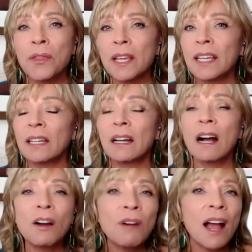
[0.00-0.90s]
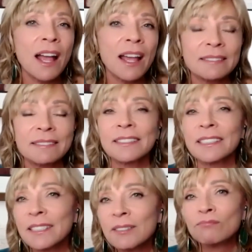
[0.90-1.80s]
thinking, all right,
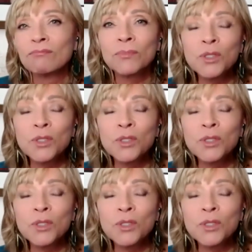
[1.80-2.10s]
right,